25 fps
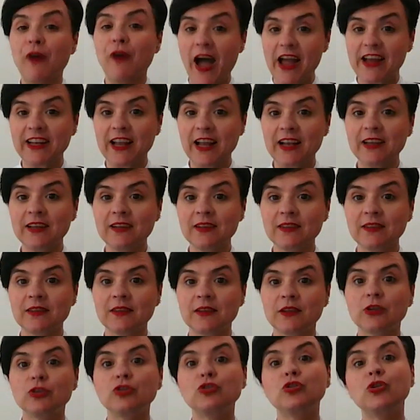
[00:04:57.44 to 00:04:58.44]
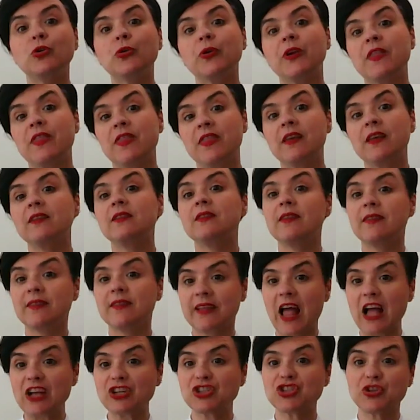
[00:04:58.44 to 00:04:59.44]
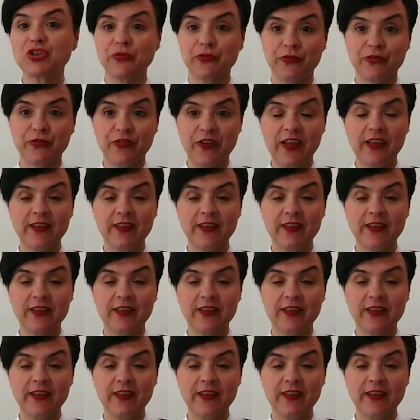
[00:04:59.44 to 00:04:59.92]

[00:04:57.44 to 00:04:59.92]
Finally, during the discussion